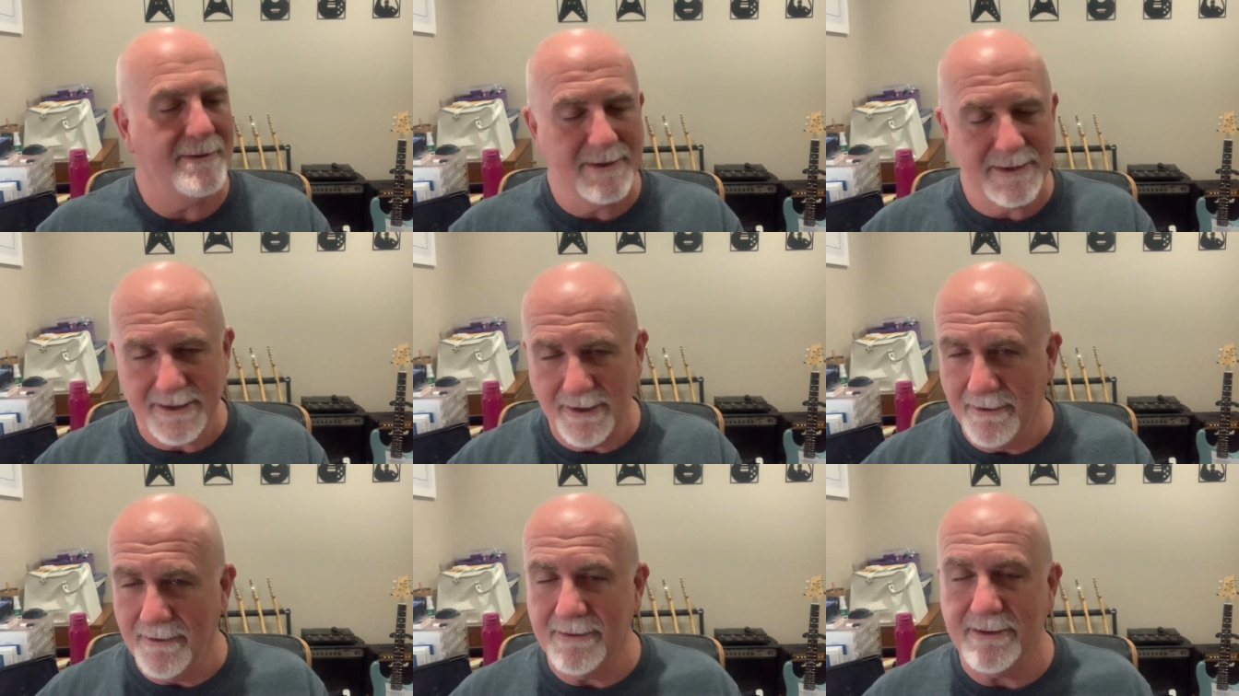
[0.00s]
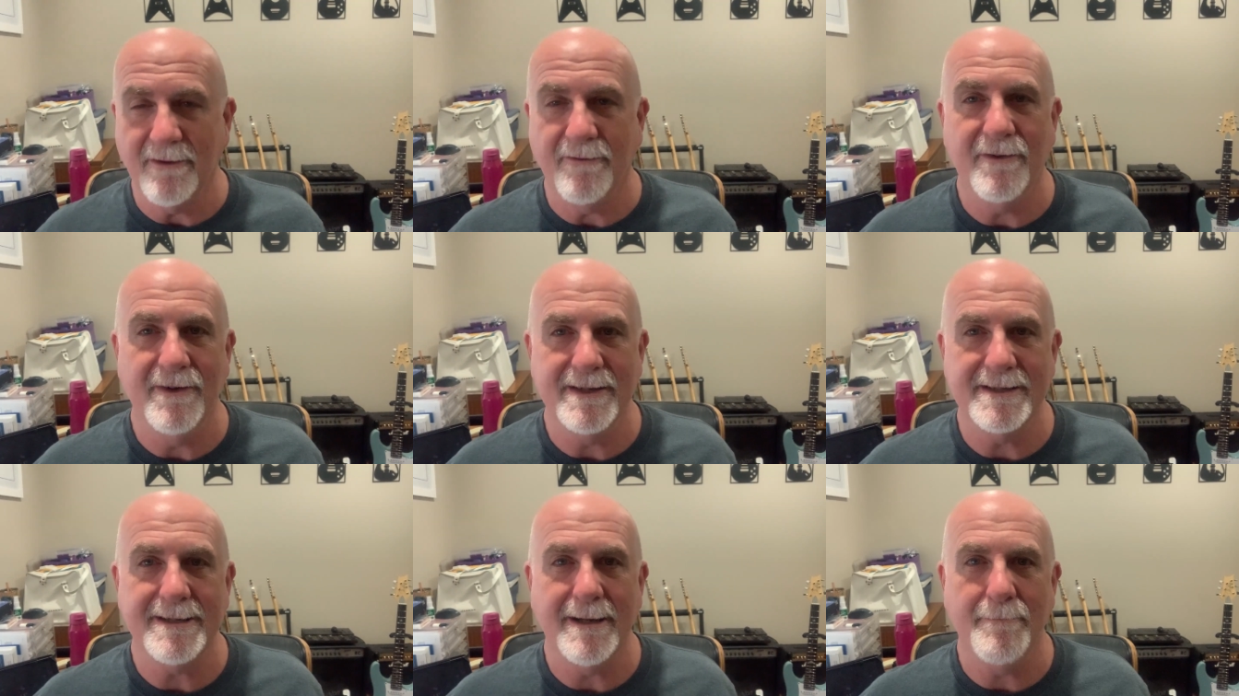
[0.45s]
So the
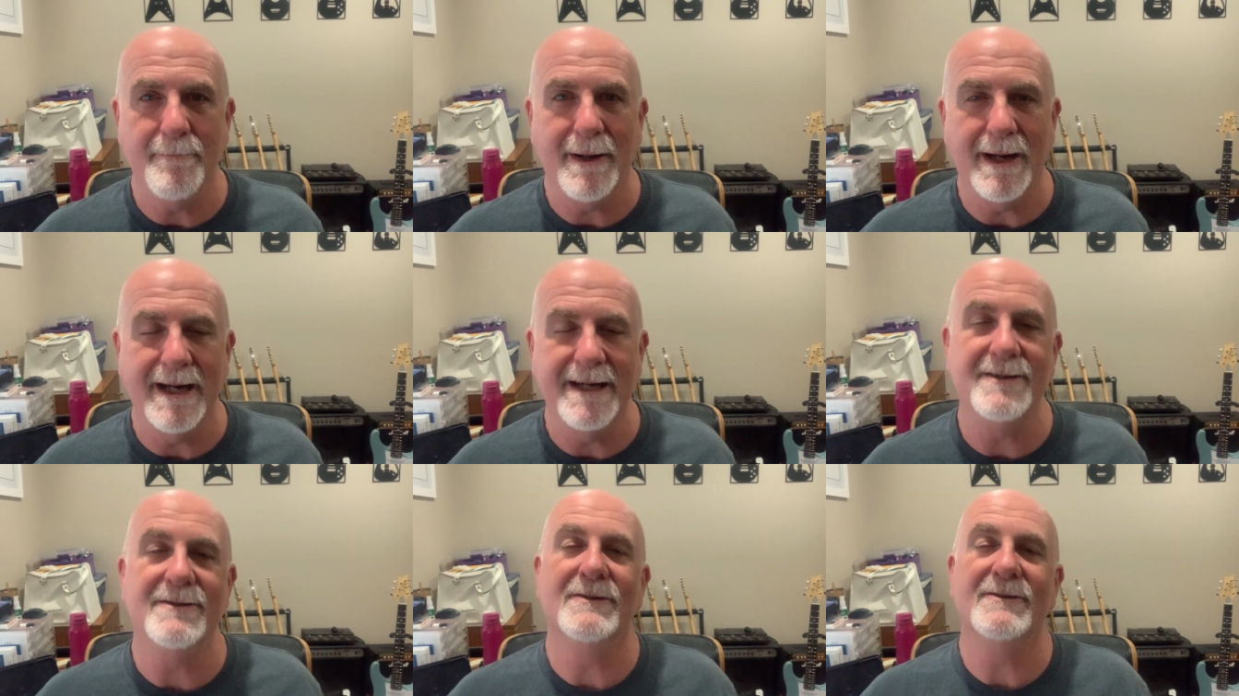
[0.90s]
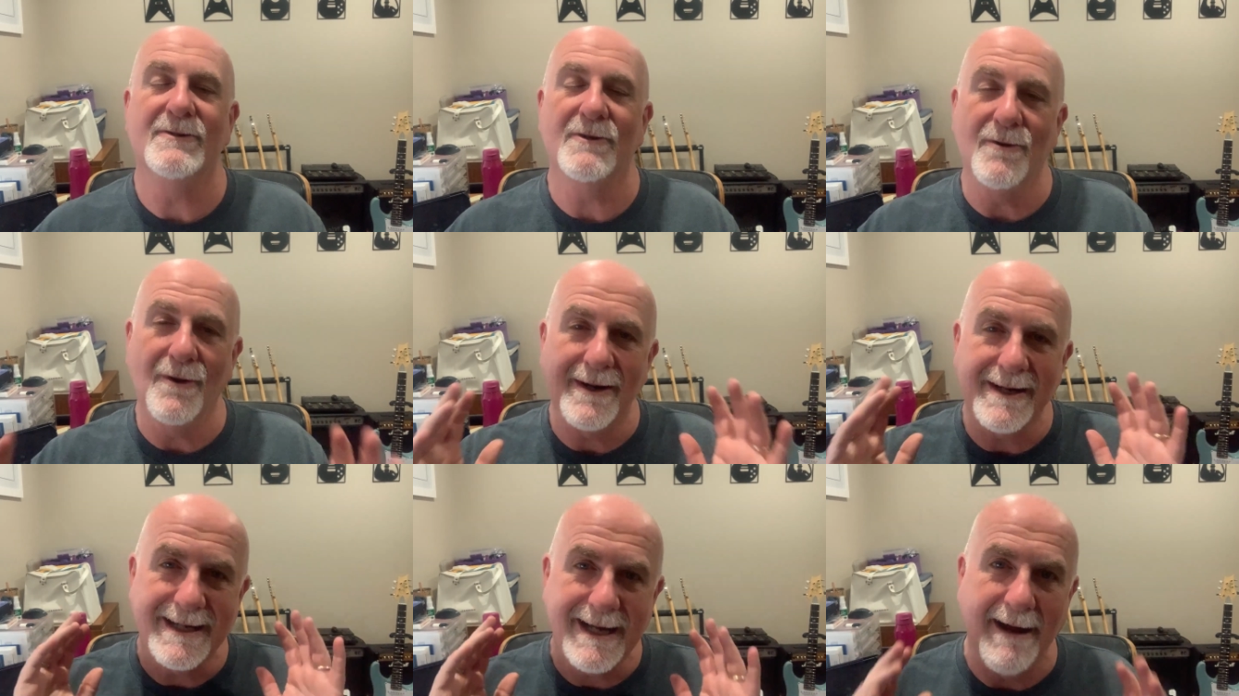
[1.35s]
first 10 pages do
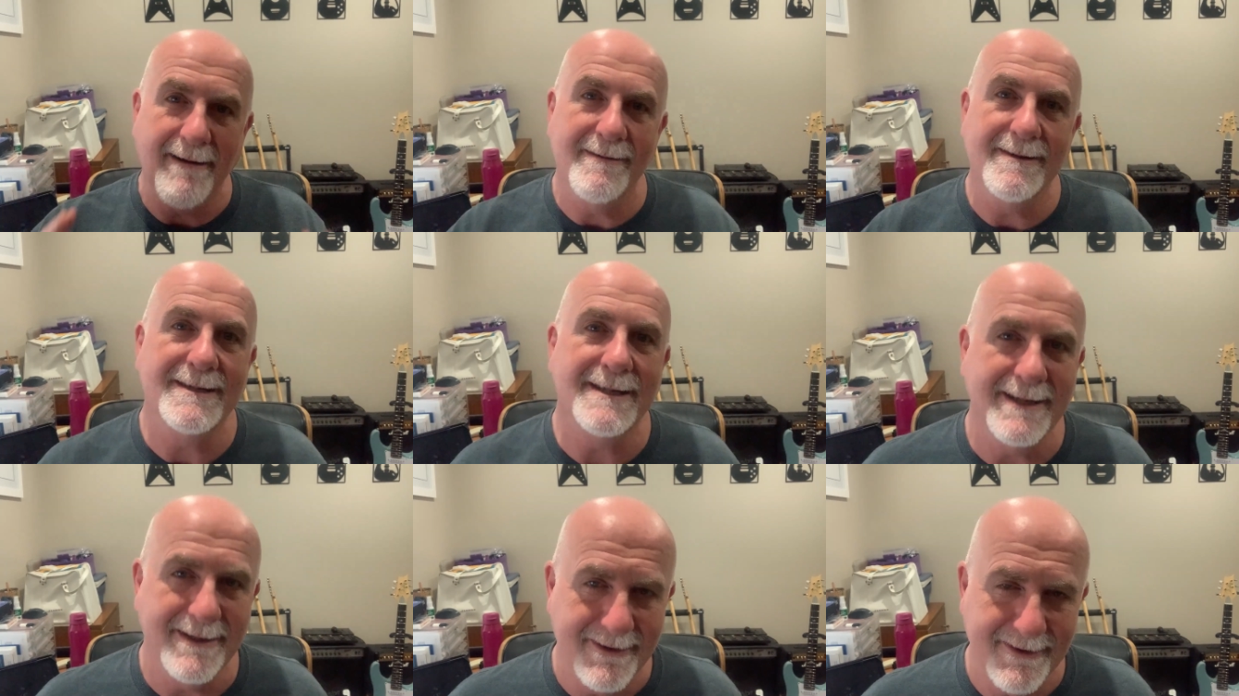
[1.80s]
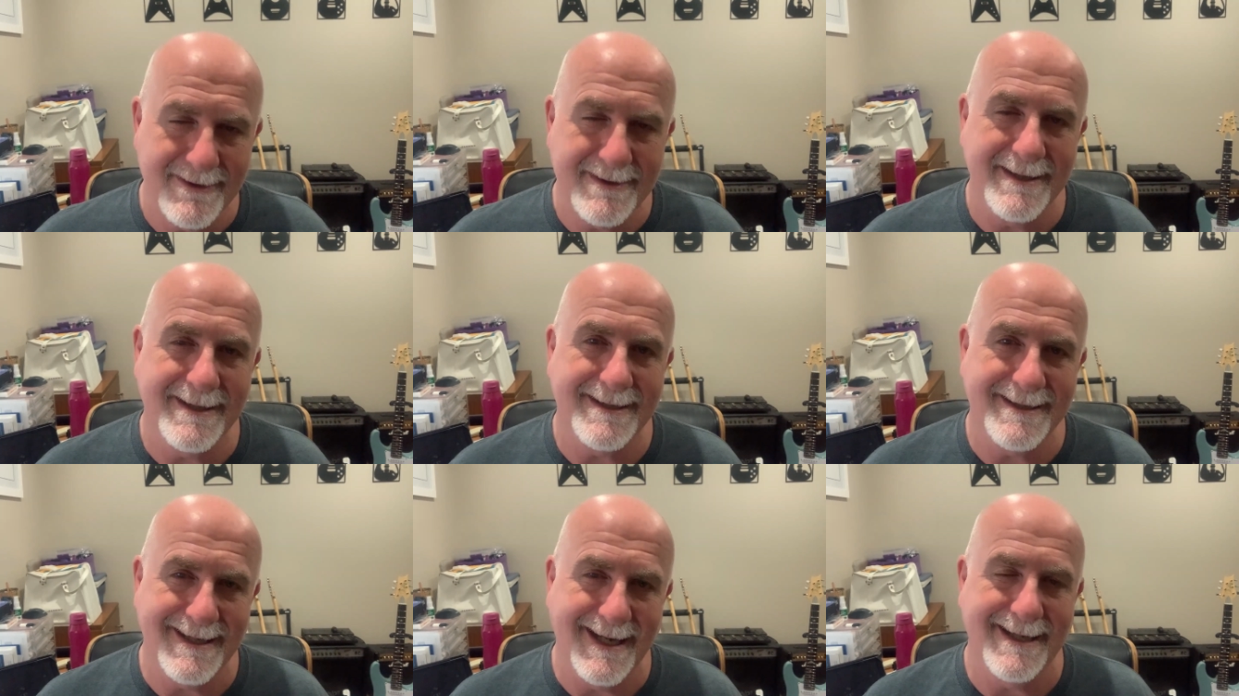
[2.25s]
not guarantee you
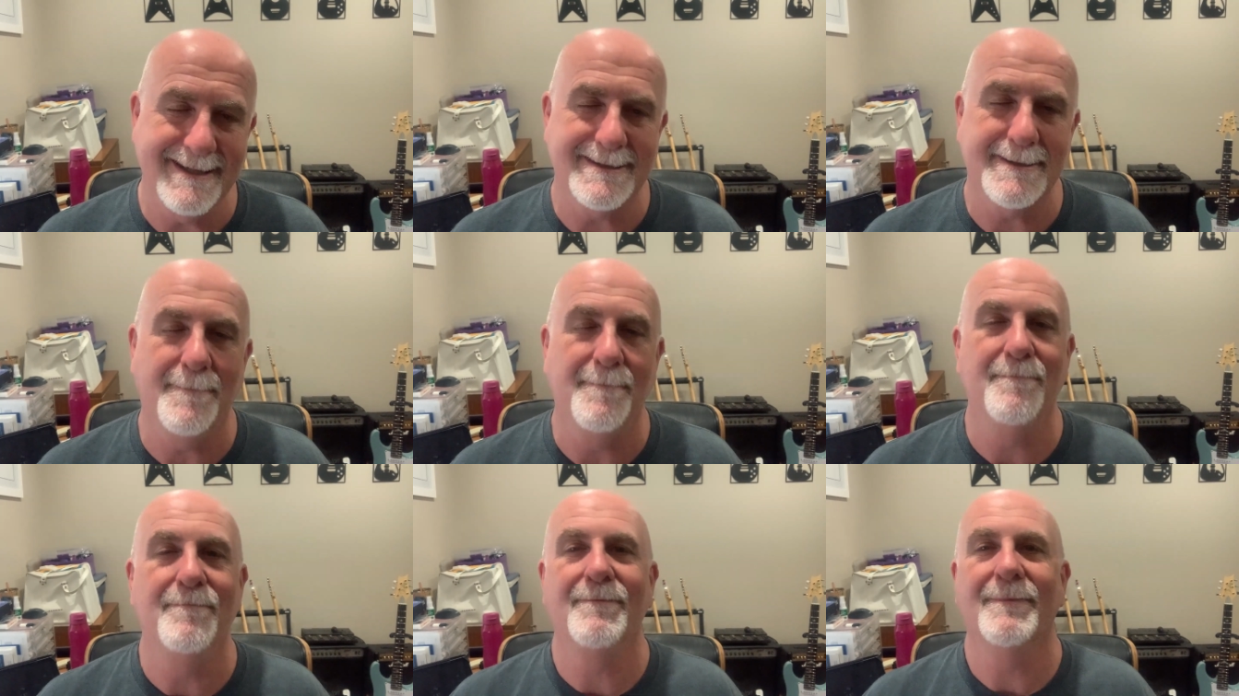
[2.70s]
success.